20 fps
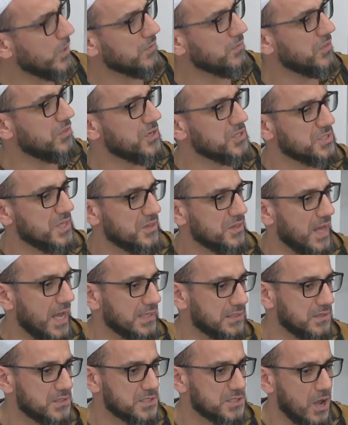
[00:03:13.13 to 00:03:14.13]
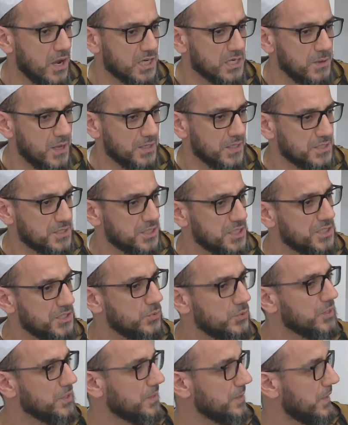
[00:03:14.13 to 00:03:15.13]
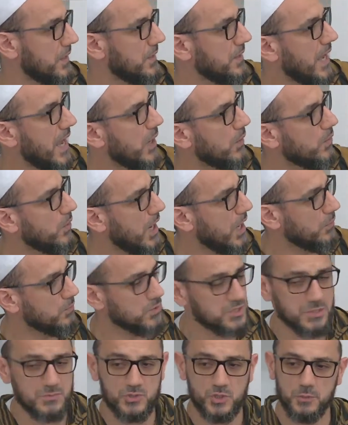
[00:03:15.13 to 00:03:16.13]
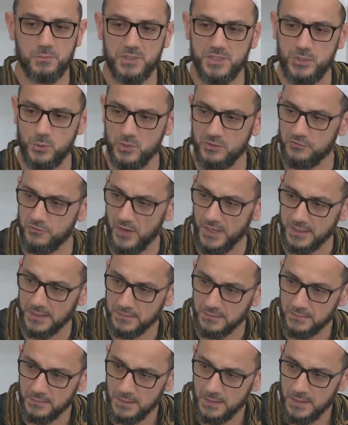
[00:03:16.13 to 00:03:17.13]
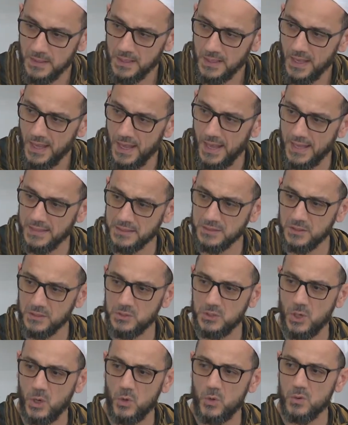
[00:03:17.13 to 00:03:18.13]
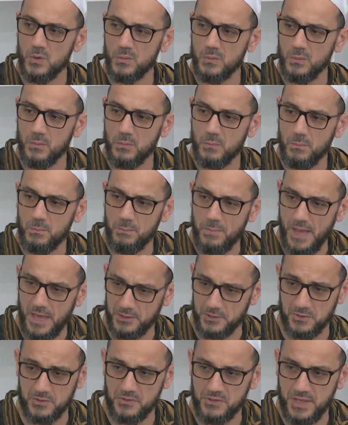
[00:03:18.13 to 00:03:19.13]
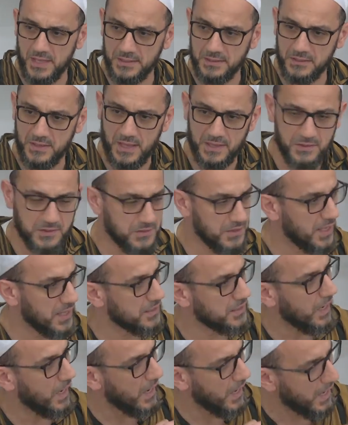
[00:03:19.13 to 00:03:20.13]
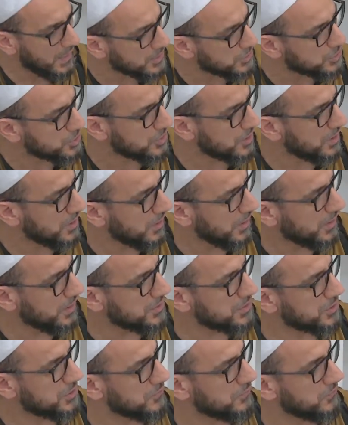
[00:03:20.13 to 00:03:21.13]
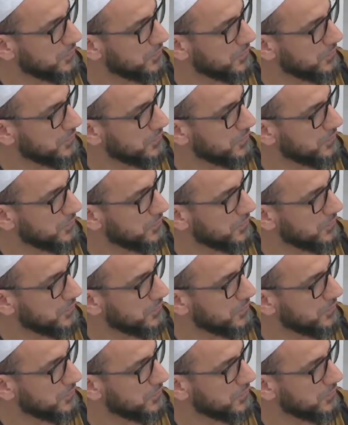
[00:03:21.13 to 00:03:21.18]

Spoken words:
things that the hadith is talking about is the unity, how Muslims should be unified. And no better than Hajj is to